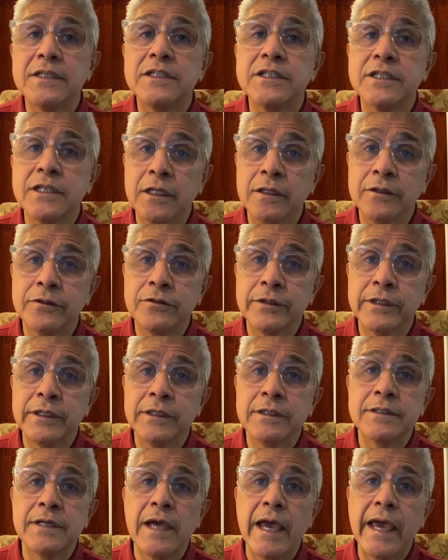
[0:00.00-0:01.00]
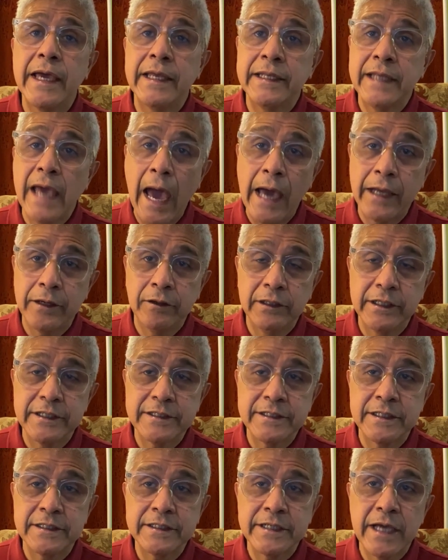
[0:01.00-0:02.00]
children's, and
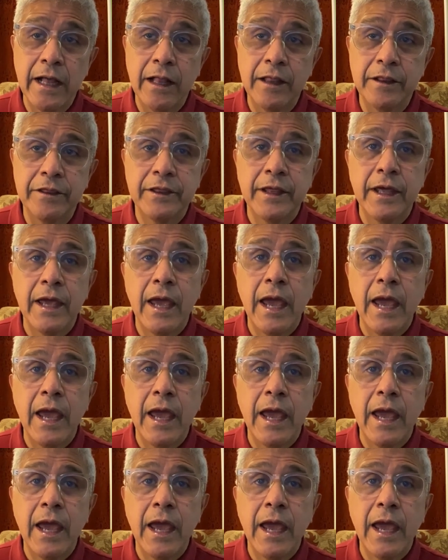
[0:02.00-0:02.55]
adolescents' health,